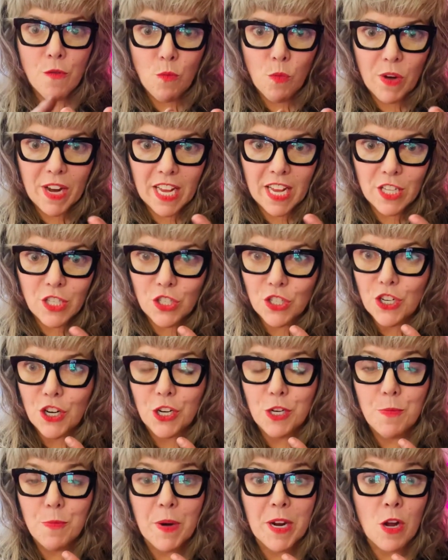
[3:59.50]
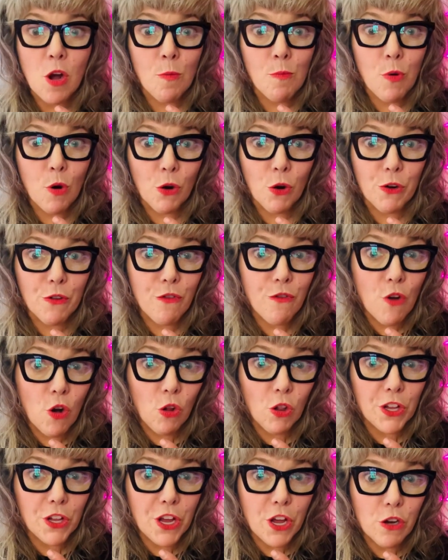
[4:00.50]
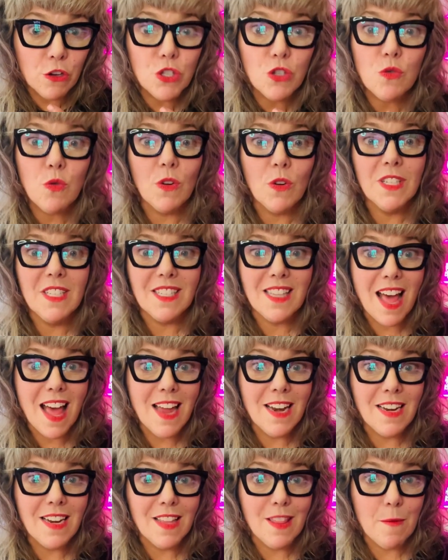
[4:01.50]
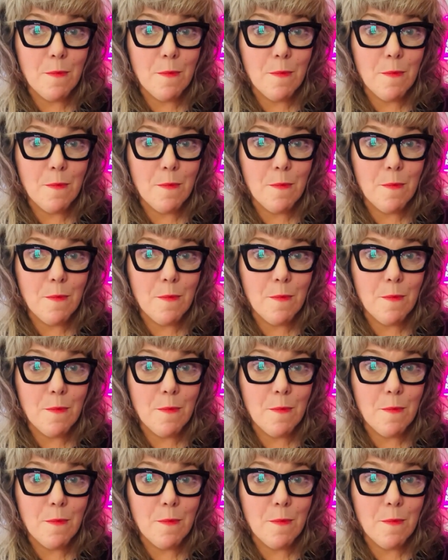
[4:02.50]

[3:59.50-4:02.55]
Kids will start to bring home portfolios towards the end of the